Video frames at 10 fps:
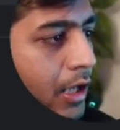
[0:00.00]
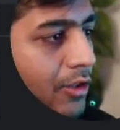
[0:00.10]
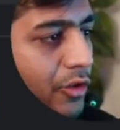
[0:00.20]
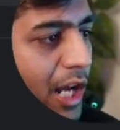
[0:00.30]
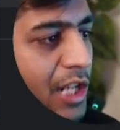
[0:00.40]

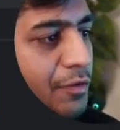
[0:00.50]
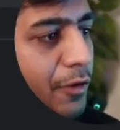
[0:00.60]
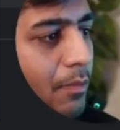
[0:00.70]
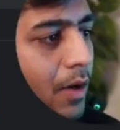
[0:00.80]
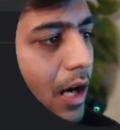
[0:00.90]

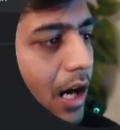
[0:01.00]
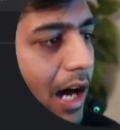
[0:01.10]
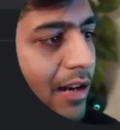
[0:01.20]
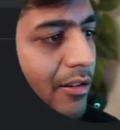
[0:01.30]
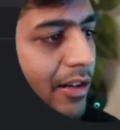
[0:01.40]
Transform
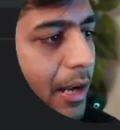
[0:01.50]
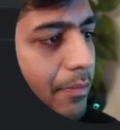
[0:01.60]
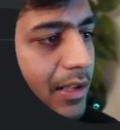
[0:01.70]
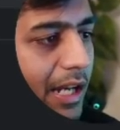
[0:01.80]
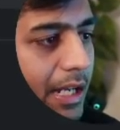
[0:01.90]

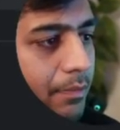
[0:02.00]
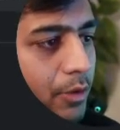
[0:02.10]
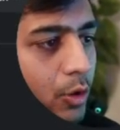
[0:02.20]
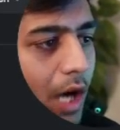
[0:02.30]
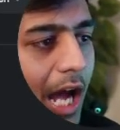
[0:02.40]
unwrap
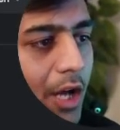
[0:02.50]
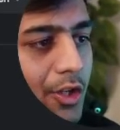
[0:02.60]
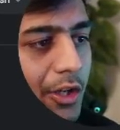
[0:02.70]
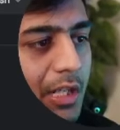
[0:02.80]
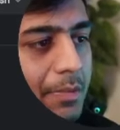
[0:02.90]
type to
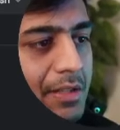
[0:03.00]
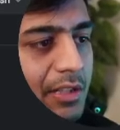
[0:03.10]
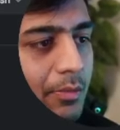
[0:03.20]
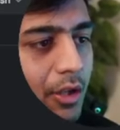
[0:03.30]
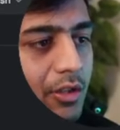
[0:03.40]

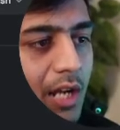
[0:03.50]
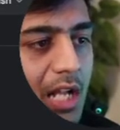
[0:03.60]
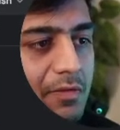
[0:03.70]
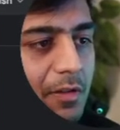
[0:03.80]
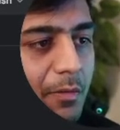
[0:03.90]

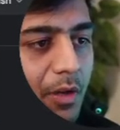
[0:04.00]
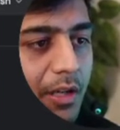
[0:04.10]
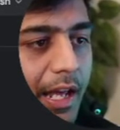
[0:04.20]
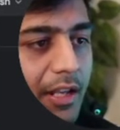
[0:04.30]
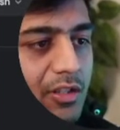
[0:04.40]

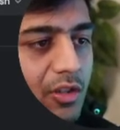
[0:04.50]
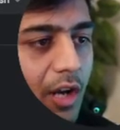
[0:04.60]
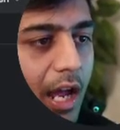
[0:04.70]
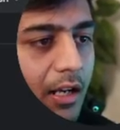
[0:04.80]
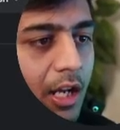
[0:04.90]

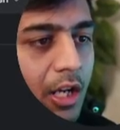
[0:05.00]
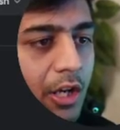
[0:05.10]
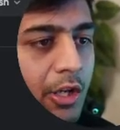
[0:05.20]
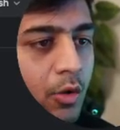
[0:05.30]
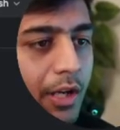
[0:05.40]

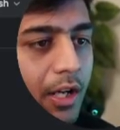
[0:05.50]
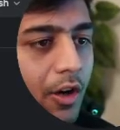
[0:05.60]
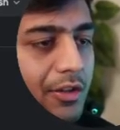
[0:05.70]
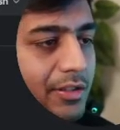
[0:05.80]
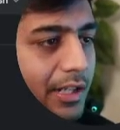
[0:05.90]

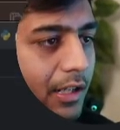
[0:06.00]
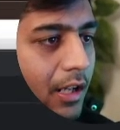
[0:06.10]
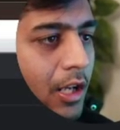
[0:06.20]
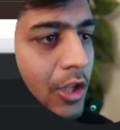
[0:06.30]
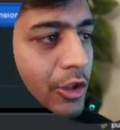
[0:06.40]
io.debezium.transform.extract-new-record-state.
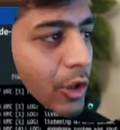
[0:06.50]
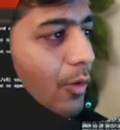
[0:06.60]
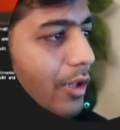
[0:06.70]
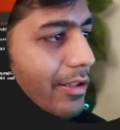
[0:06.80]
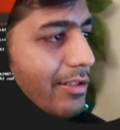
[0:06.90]
So
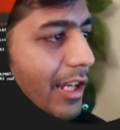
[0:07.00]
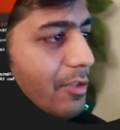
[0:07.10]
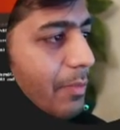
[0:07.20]
what this does